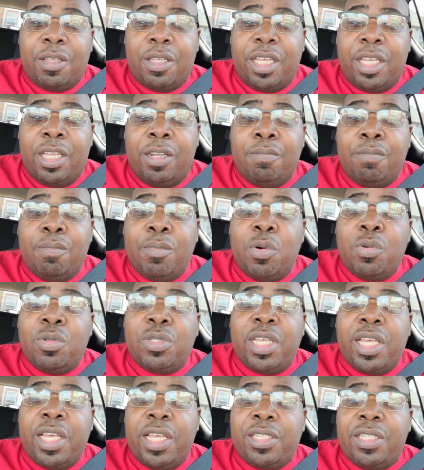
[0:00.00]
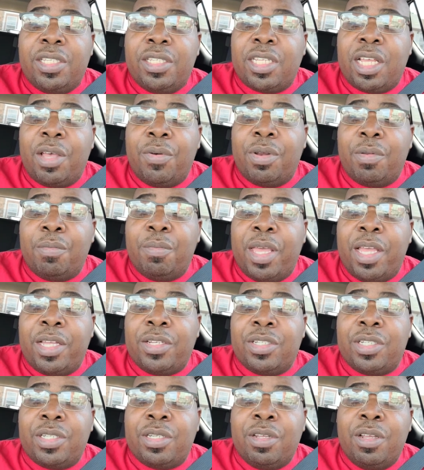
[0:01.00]
In most cases, I would
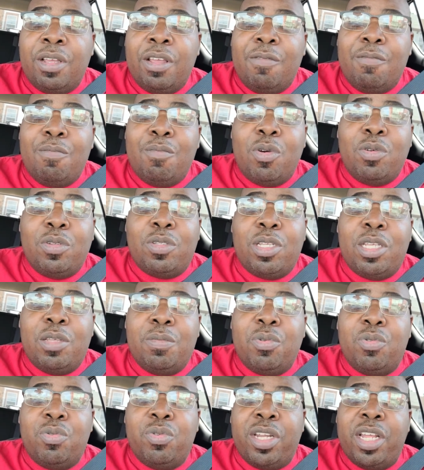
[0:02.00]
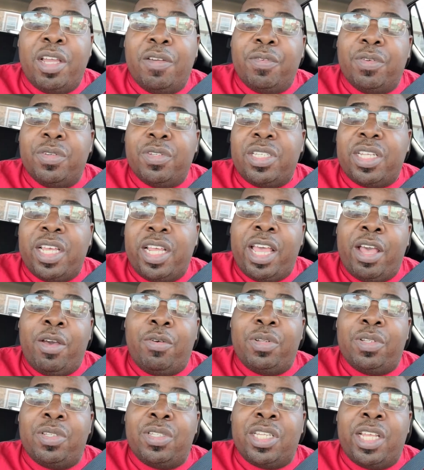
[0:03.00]
imagine most people never set
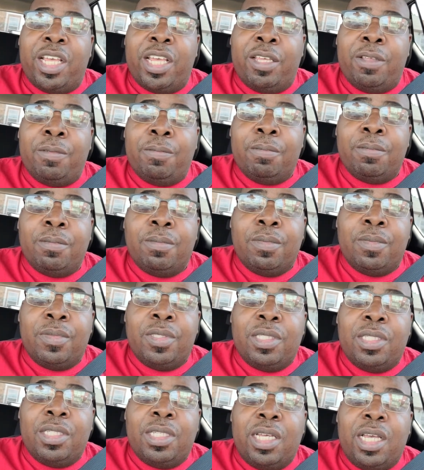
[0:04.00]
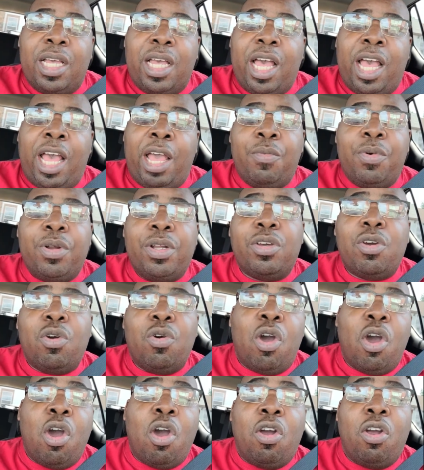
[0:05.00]
out and say, I want to go
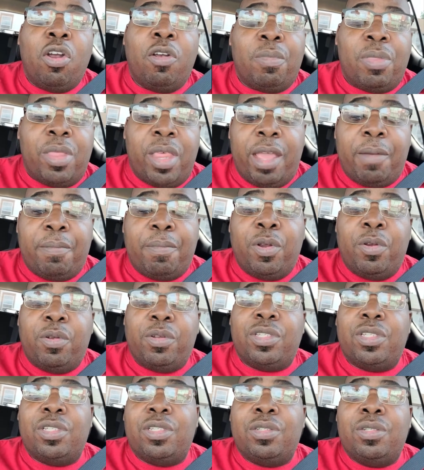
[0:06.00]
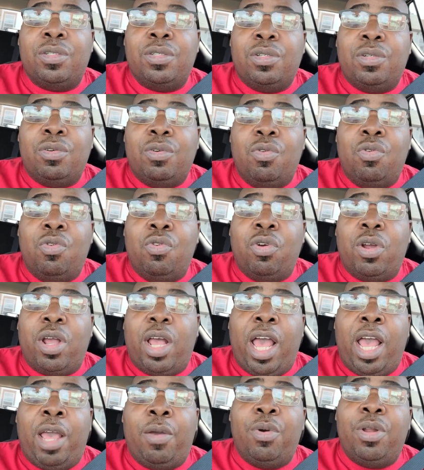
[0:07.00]
harm that person, or
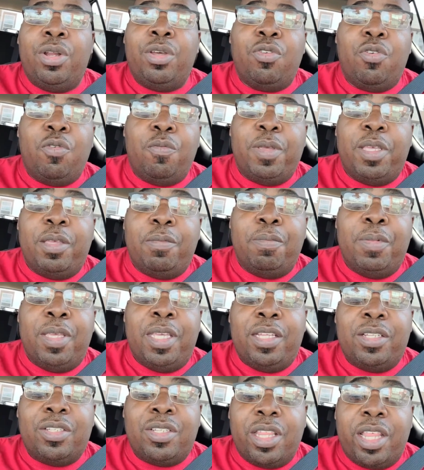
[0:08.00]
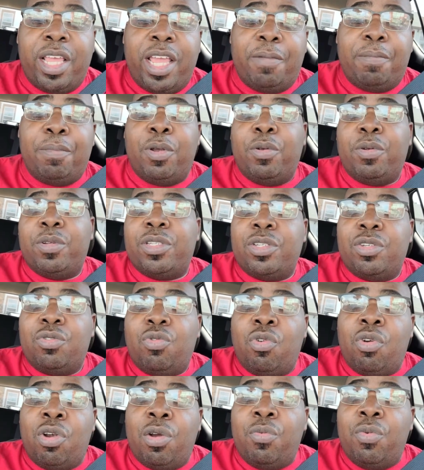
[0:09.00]
I want to go be mean to that person,
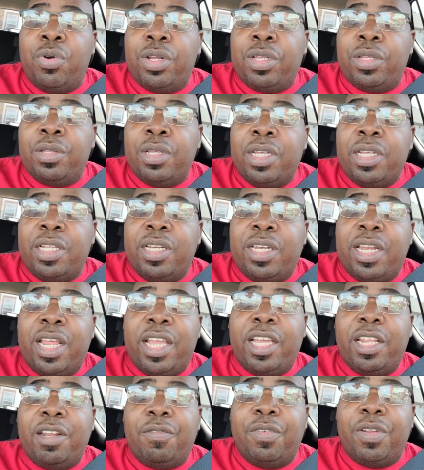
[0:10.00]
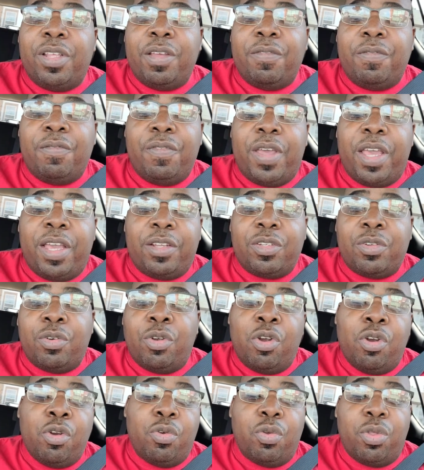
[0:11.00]
or I want to negatively affect or
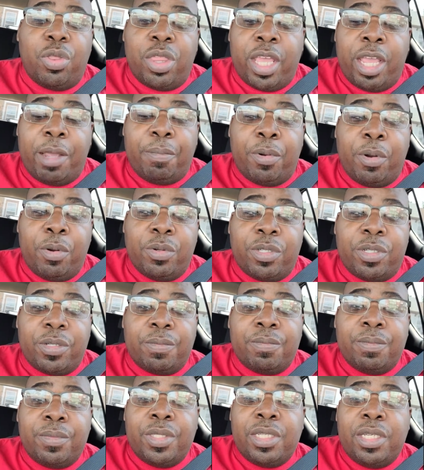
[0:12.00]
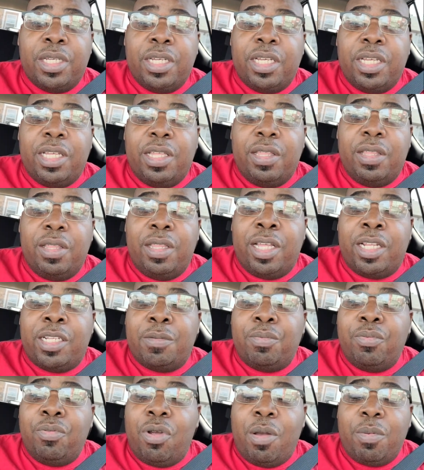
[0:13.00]
hurt that person. That's
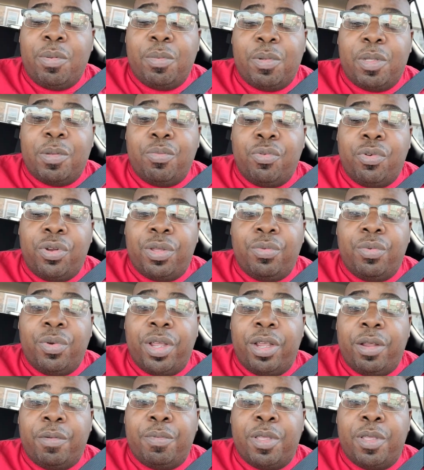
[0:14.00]
probably pretty rare.